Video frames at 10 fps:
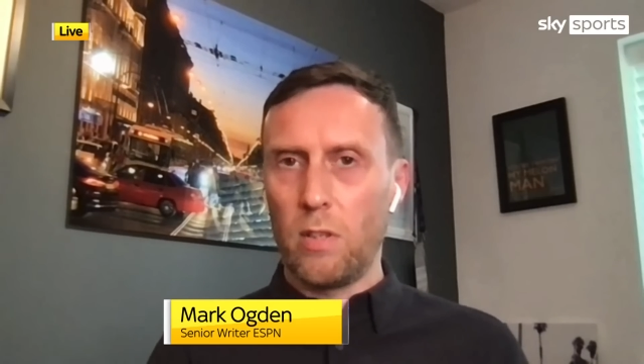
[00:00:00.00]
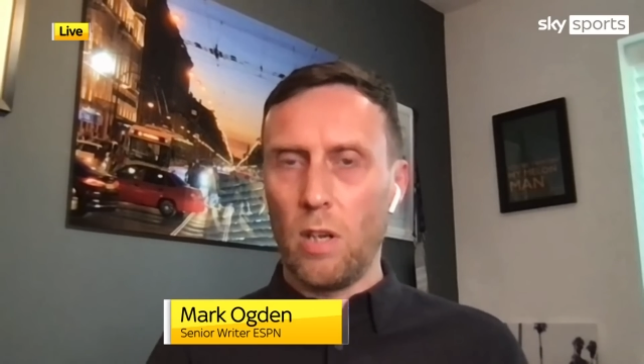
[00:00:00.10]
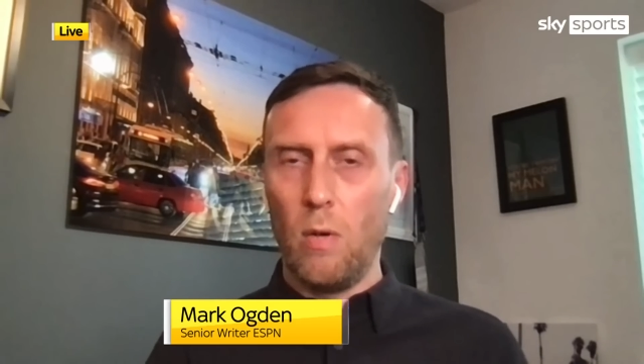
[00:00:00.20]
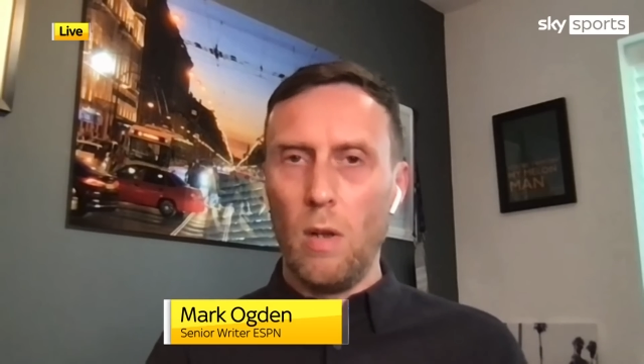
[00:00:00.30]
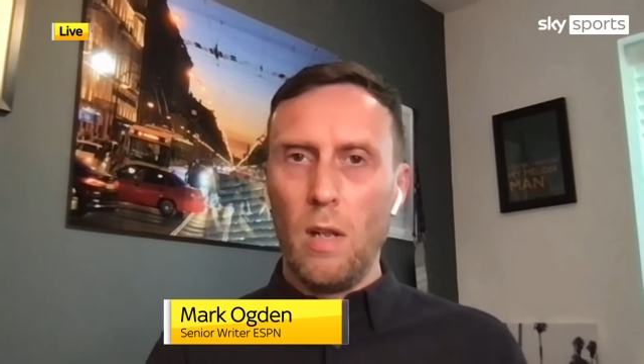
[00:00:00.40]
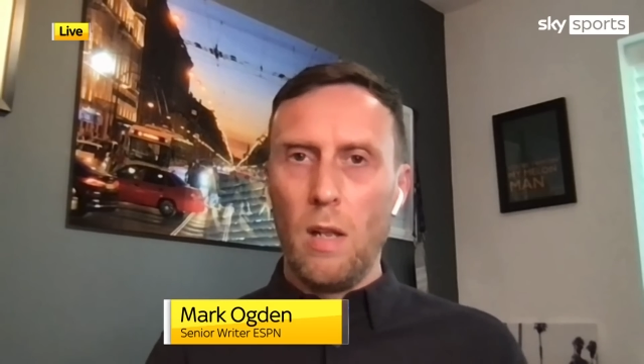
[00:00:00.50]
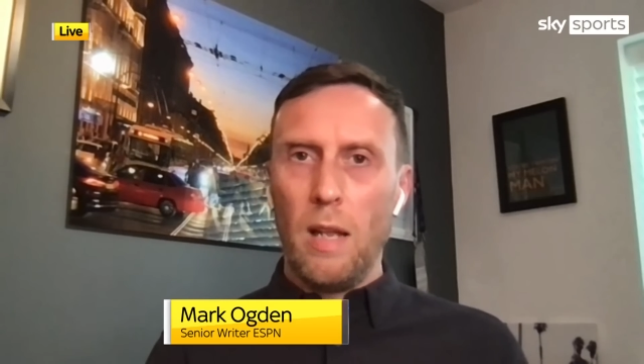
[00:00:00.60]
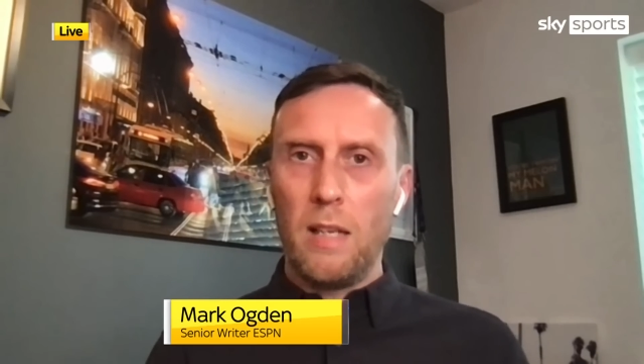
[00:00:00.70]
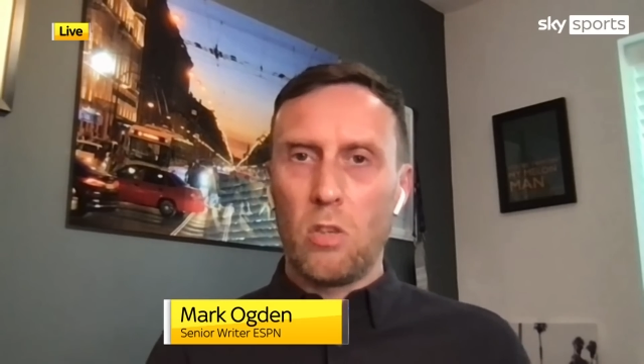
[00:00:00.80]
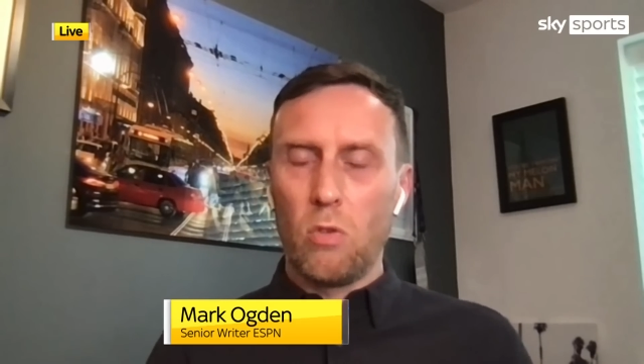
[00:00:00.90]
So
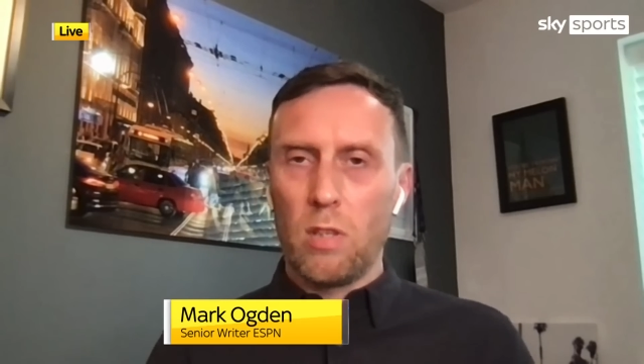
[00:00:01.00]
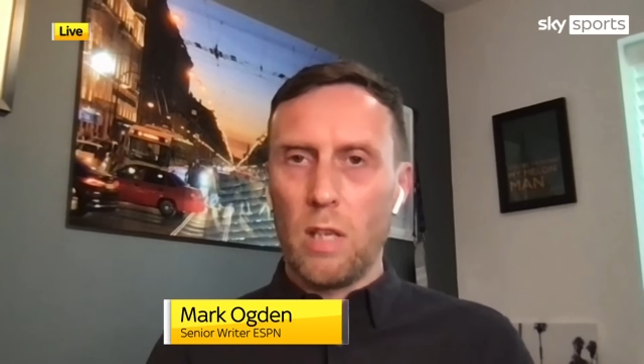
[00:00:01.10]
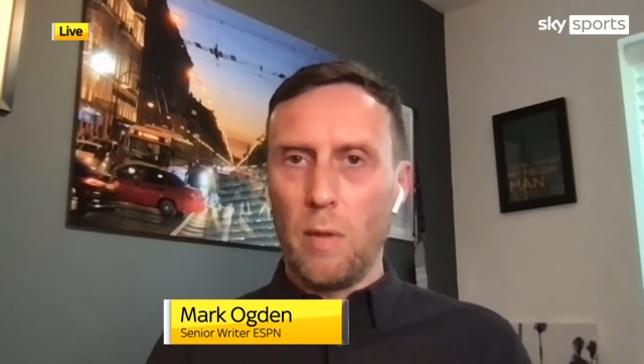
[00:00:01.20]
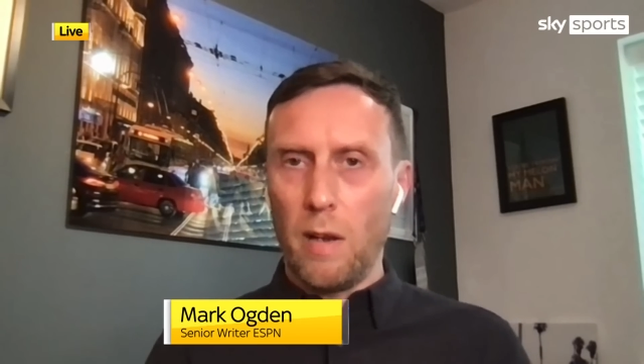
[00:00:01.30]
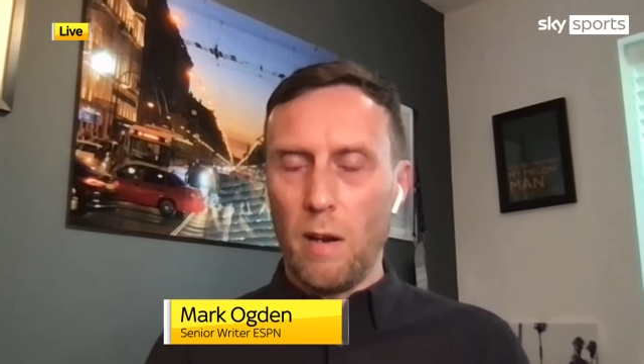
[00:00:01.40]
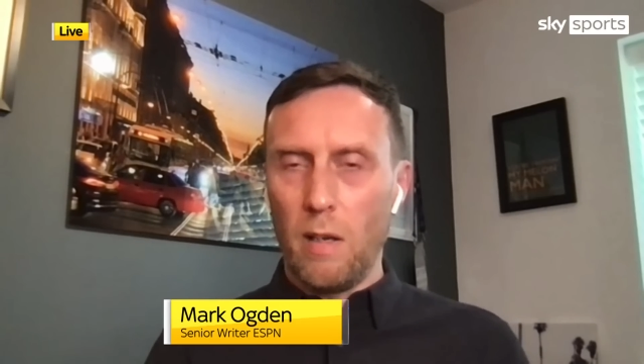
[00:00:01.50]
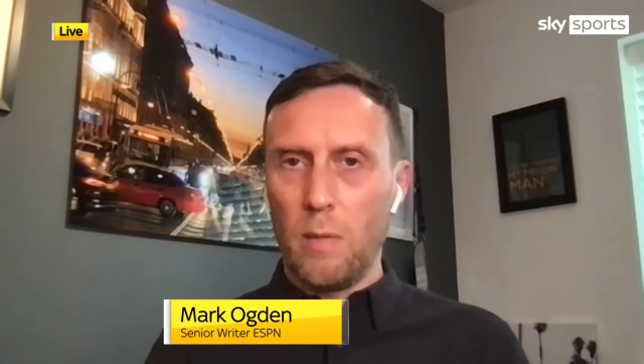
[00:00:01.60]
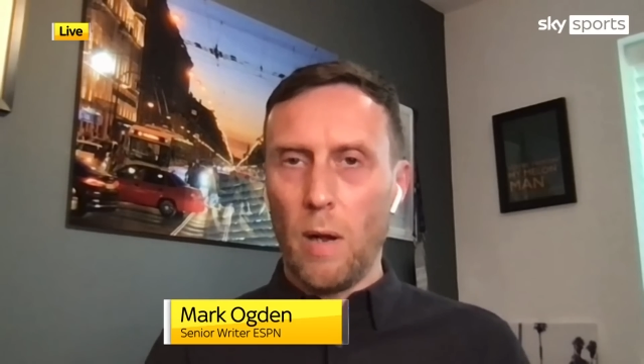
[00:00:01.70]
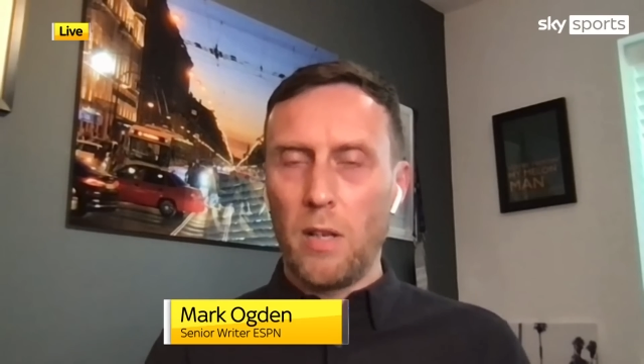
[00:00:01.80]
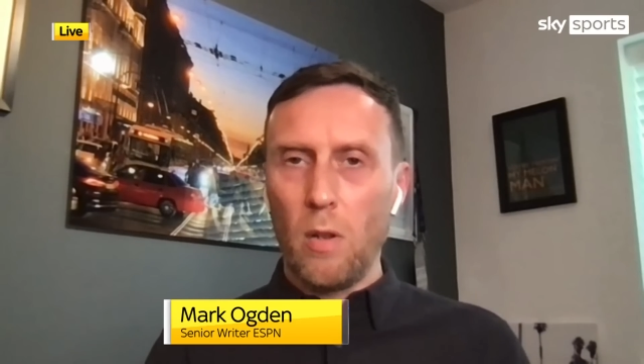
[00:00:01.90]
it's a trusting with
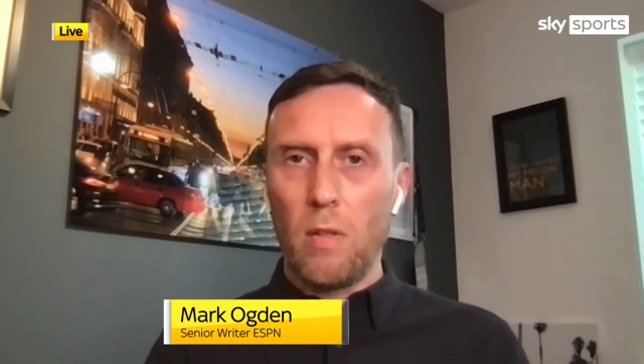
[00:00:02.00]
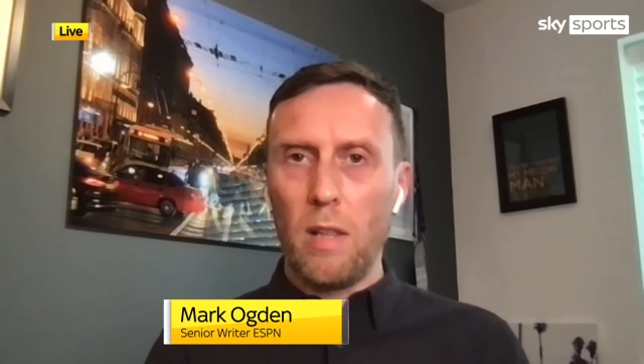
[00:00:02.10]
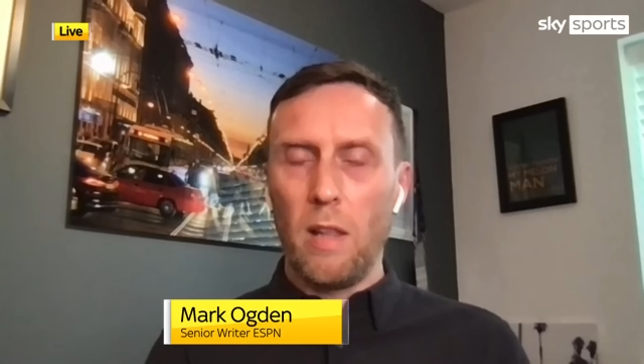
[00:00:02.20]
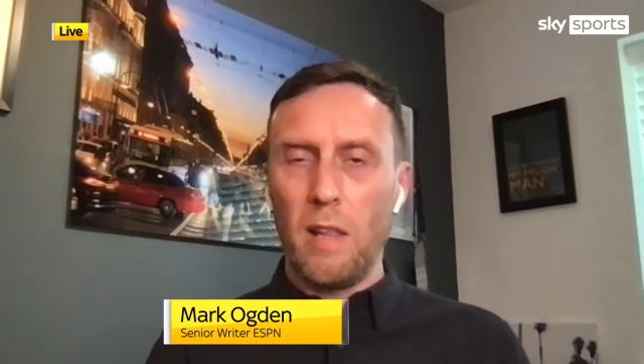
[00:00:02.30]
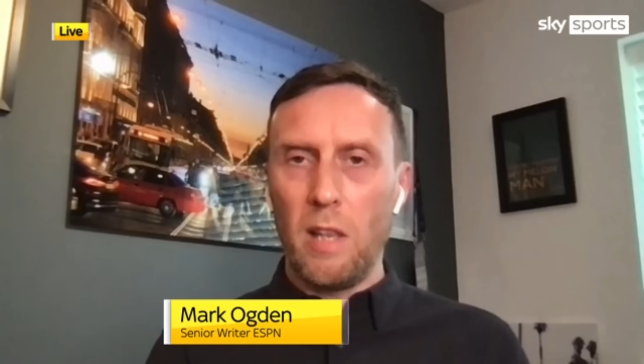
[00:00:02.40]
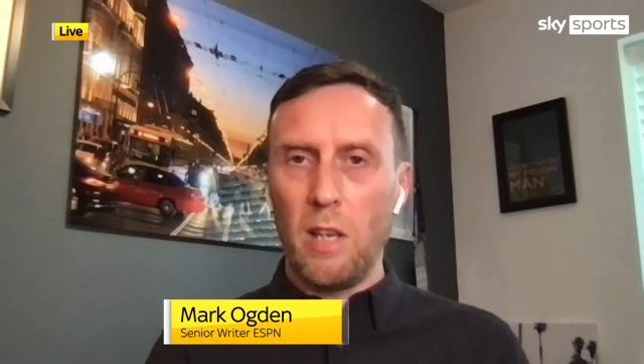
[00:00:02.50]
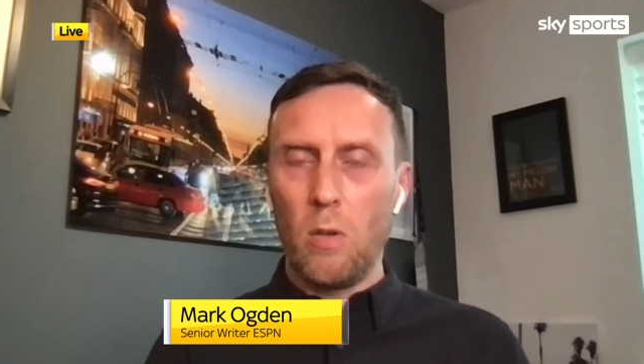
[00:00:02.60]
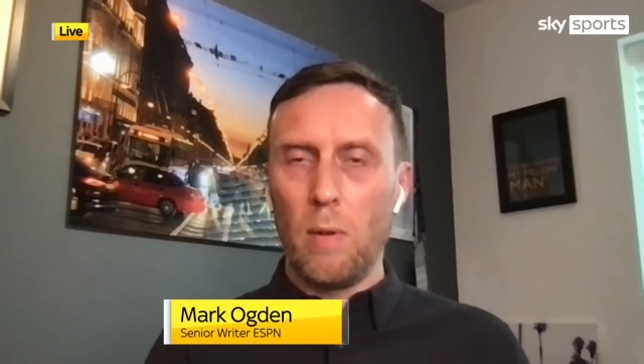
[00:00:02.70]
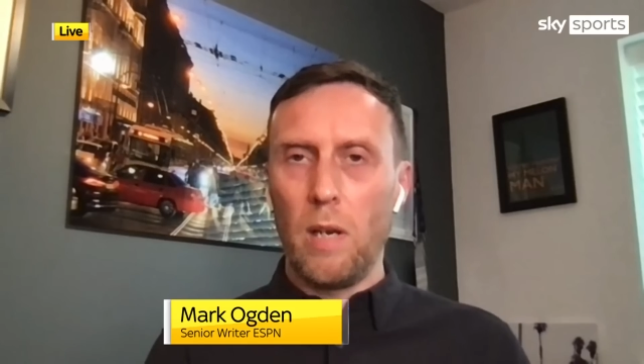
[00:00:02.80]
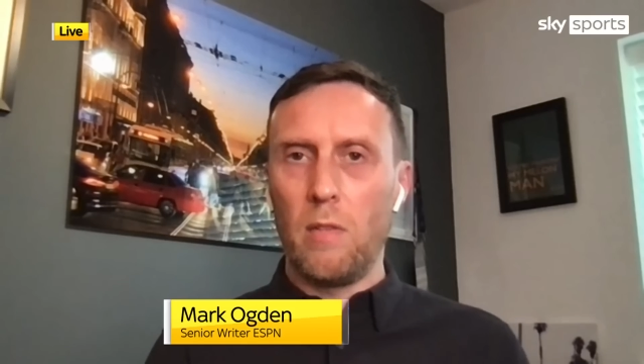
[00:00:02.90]
United, but I do think that they
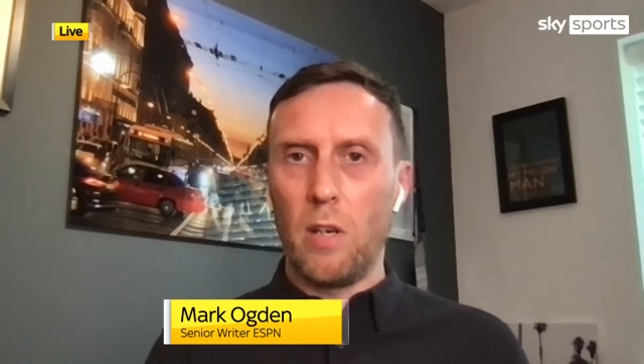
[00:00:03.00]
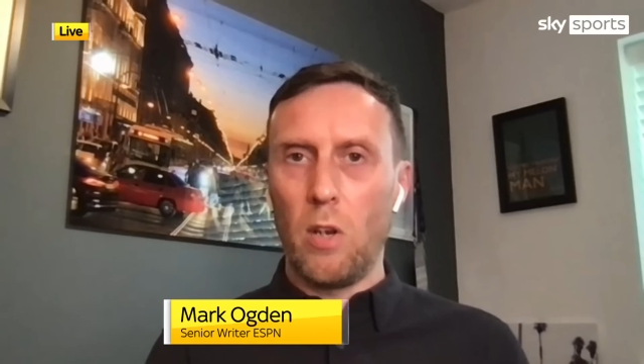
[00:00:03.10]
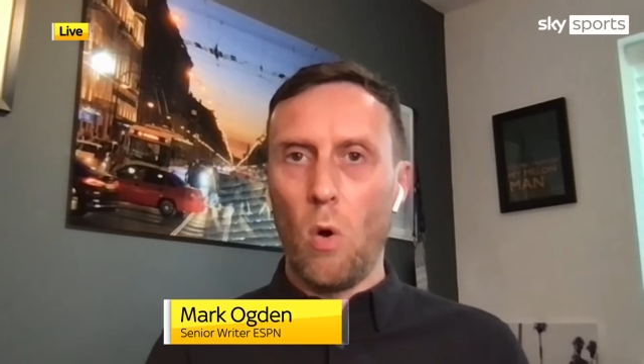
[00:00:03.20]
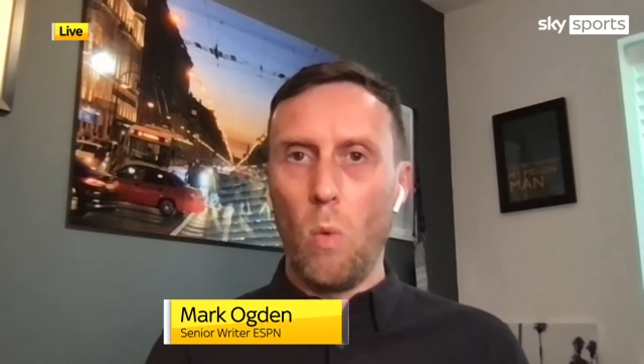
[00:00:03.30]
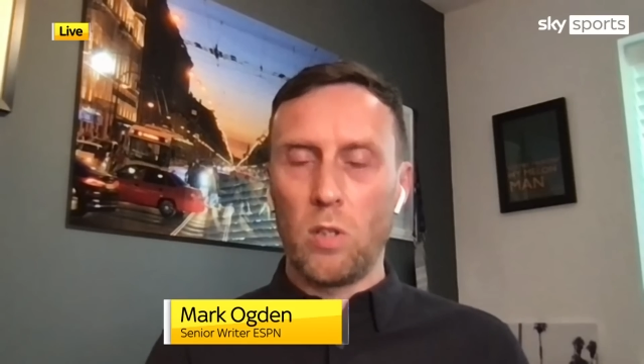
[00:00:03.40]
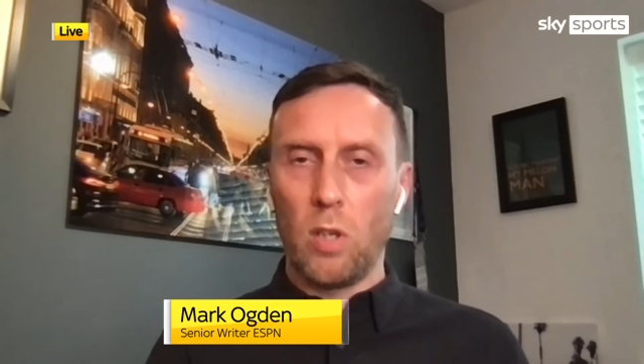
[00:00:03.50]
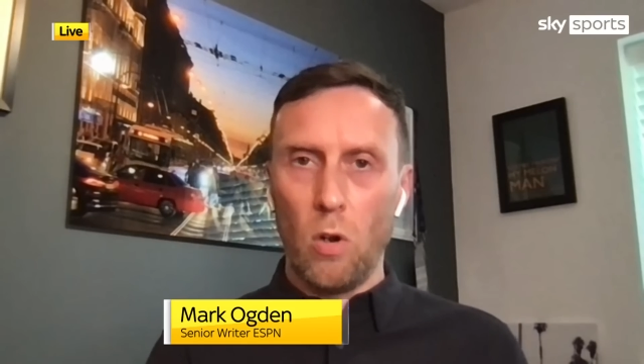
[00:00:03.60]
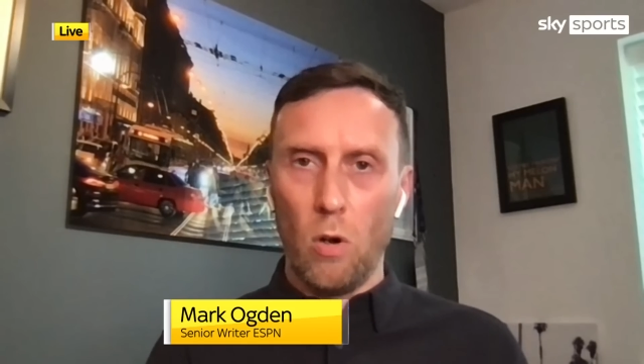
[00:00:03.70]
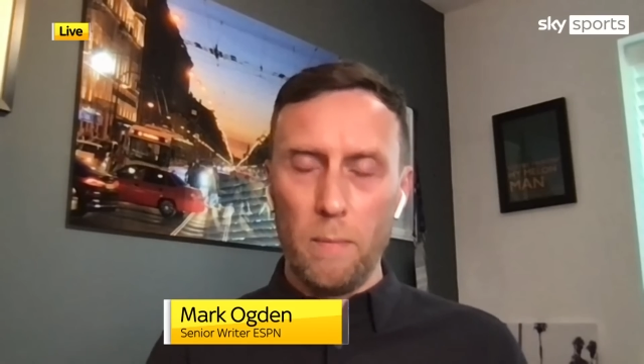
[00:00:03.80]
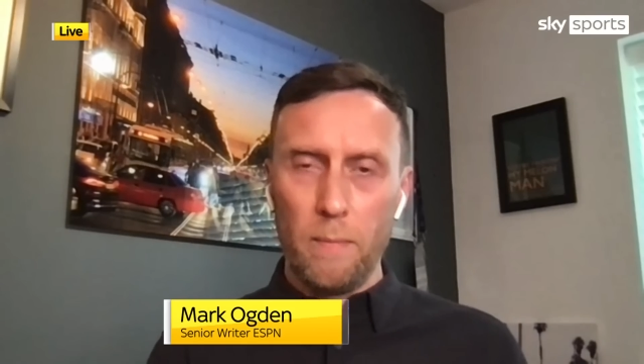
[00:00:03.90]
do believe that De Jong wants to
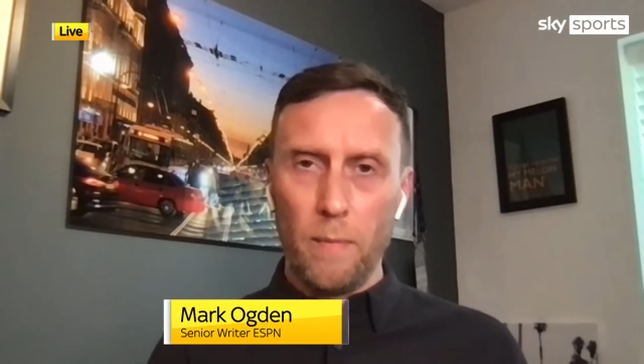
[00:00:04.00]
come.